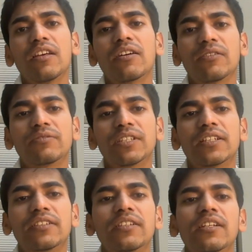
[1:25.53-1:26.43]
of
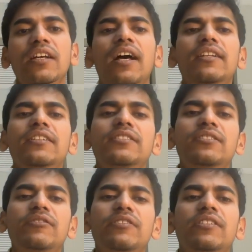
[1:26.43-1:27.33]
z. And this
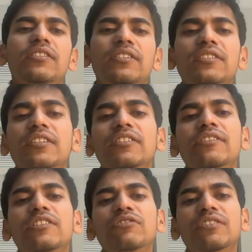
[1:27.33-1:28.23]
is a
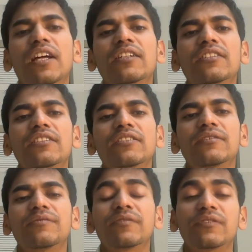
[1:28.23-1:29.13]
tweak to standard
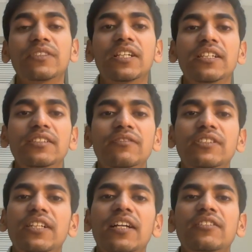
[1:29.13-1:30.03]
VAs,
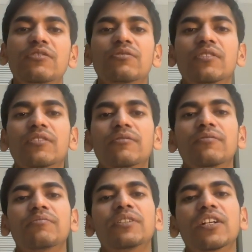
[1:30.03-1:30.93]
which adds to a
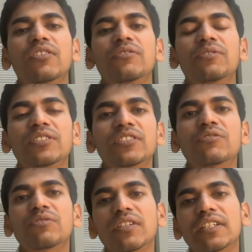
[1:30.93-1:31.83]
beta coefficient
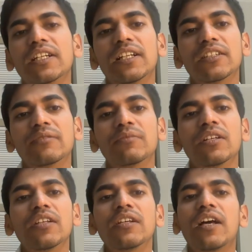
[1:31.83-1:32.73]
to the KL term.
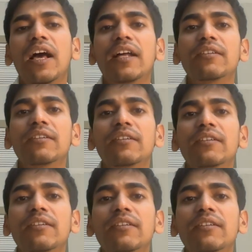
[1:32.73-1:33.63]

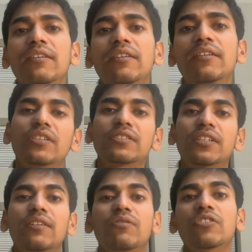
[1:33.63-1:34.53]
And first we need to
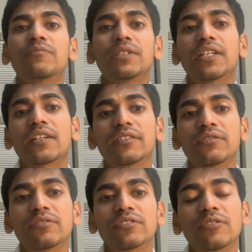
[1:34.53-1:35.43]
understand what beta
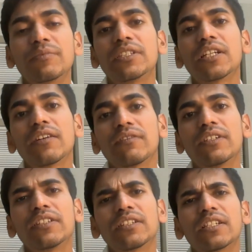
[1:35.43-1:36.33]
controls. So beta,
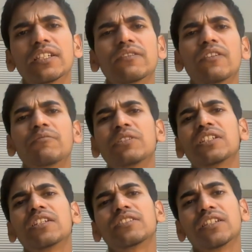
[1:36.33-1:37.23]
in the case when beta
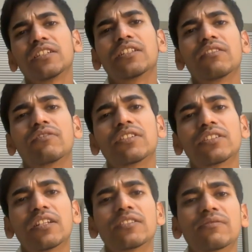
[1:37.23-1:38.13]
is greater than 1,
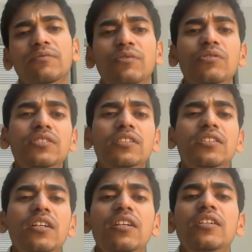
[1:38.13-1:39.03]
then it forces
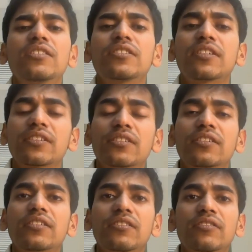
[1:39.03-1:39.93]

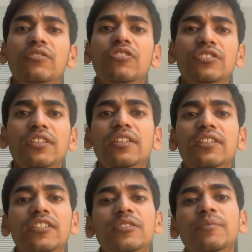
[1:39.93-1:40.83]
stricter Gaussian
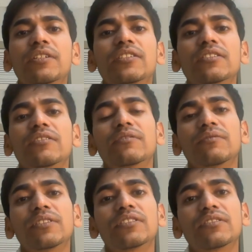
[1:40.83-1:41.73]
latent space,
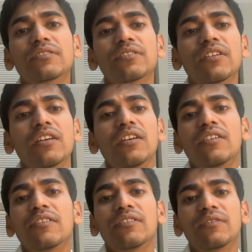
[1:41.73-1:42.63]
which
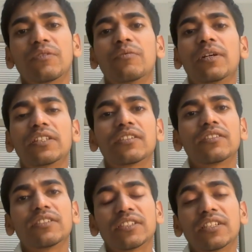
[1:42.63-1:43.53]
for better
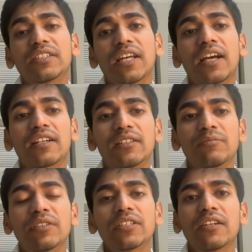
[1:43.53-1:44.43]

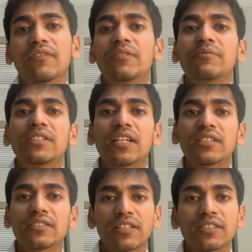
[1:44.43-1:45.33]
disentanglement, and when beta
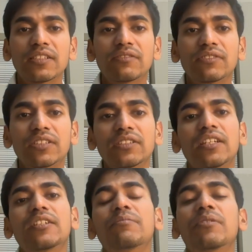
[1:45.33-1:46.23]
is less than 1,
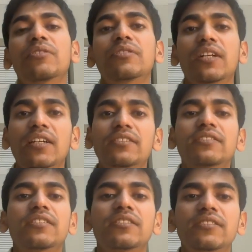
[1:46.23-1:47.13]
then it
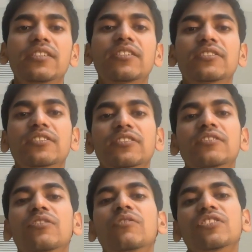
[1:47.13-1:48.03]
prioritizes the
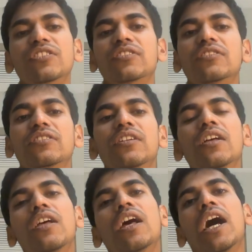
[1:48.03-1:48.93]
reconstruction over structure.
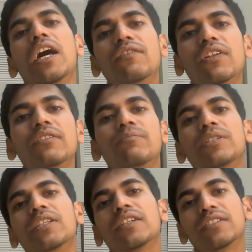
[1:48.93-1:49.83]
And when
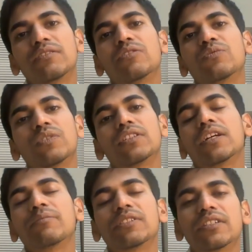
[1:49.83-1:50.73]
beta is equal to 1,
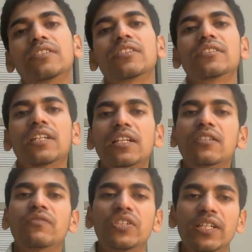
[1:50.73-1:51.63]
that means it's a
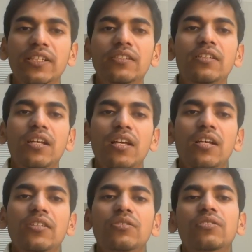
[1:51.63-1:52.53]
standard VAE.
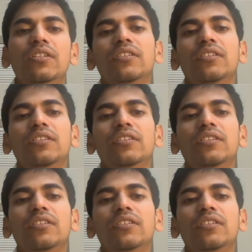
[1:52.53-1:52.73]
So